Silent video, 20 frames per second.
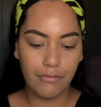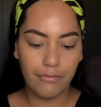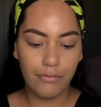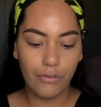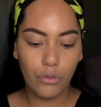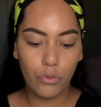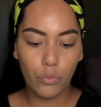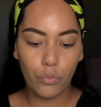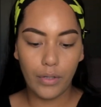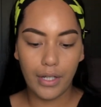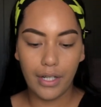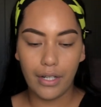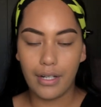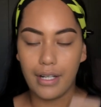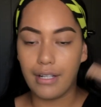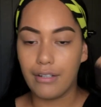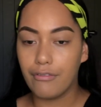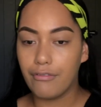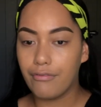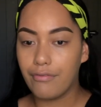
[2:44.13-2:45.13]
Full Wear
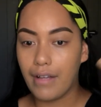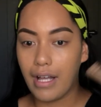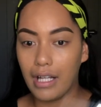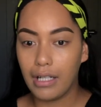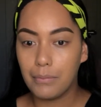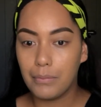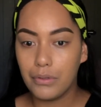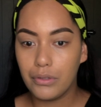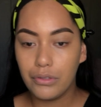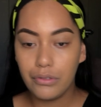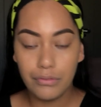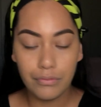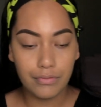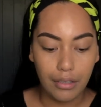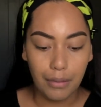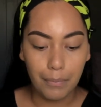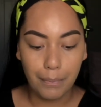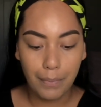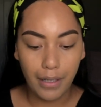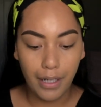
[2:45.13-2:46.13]
Infallible. I'm
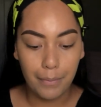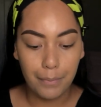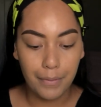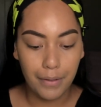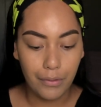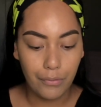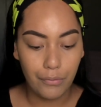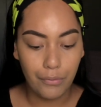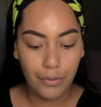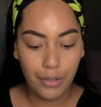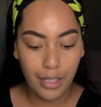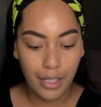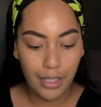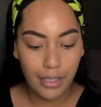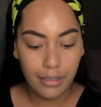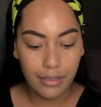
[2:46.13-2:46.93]
gonna pop it right